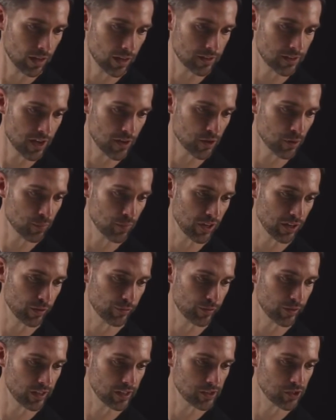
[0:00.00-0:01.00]
Another
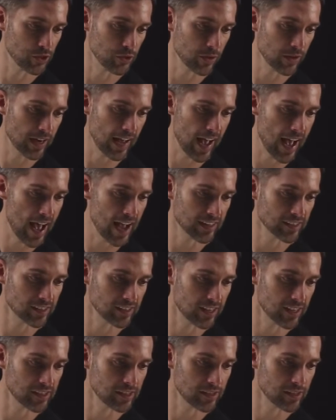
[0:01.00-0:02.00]
benefit is you can
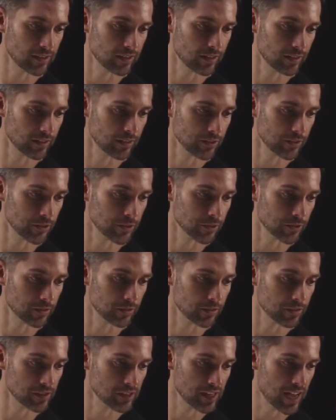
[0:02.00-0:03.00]
access
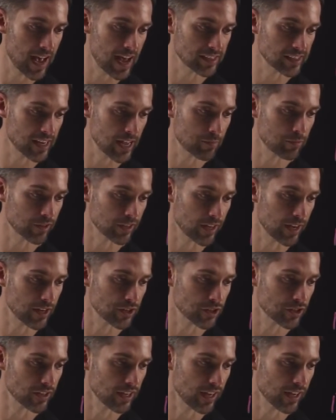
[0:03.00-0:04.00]
your SaaS
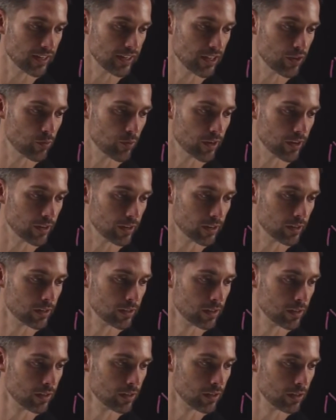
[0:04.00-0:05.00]
application anywhere,
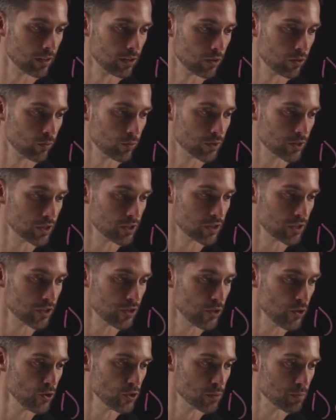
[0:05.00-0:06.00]
which is a
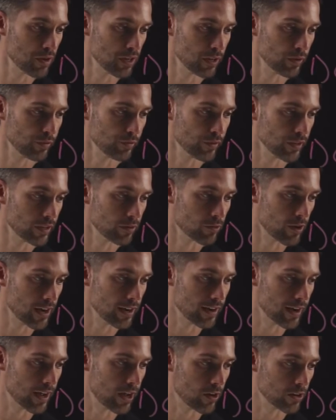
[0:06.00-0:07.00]
huge benefit
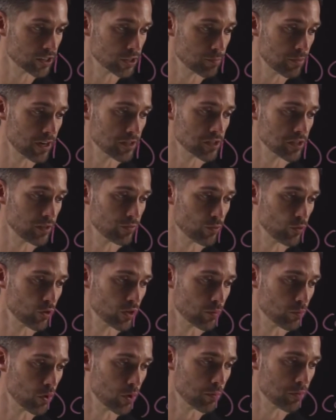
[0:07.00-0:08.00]
right now, especially if you
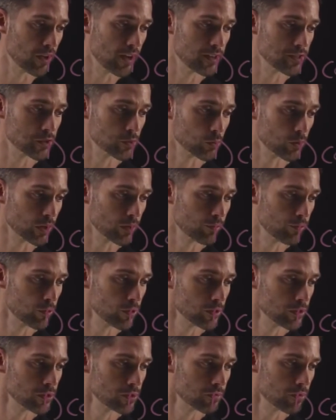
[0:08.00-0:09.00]
want to mobilize your
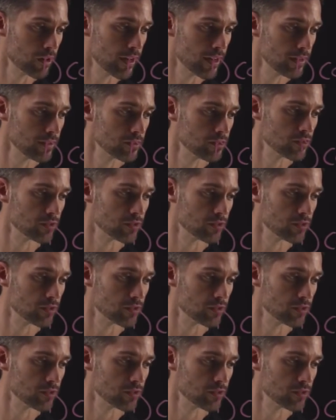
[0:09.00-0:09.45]
workforce, right?